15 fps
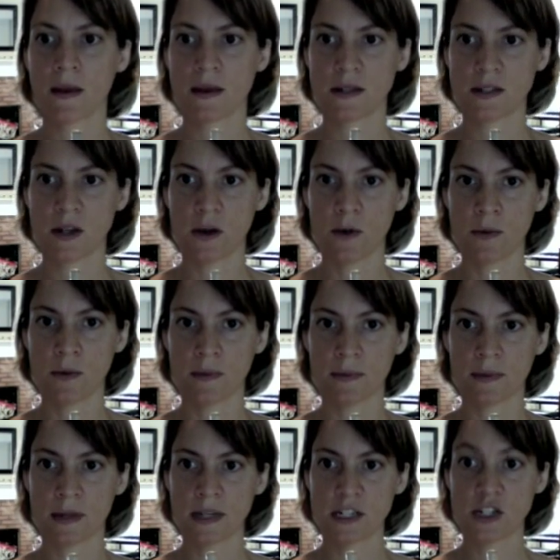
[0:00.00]
So
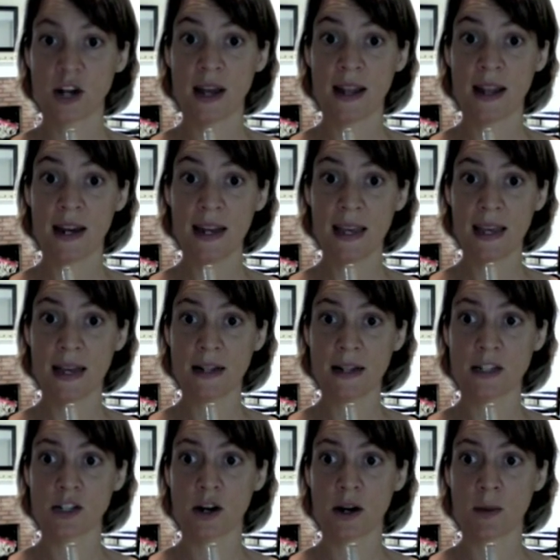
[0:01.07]
let's try that again,
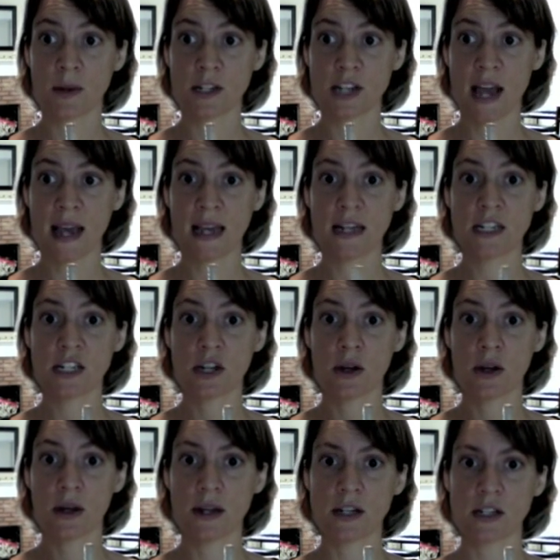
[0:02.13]
starting with Jack and Jill,
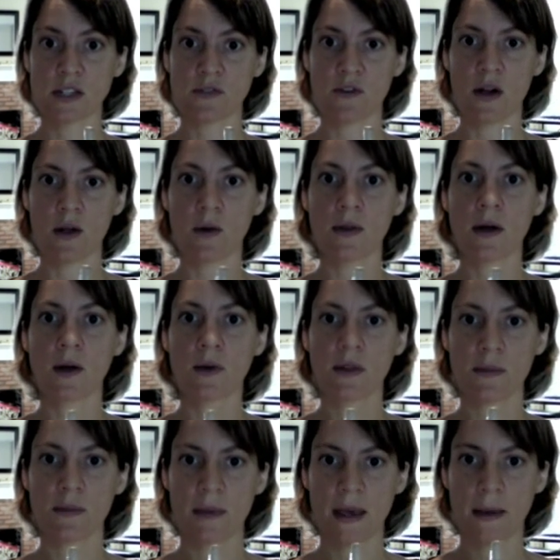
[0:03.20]
and just follow along with me.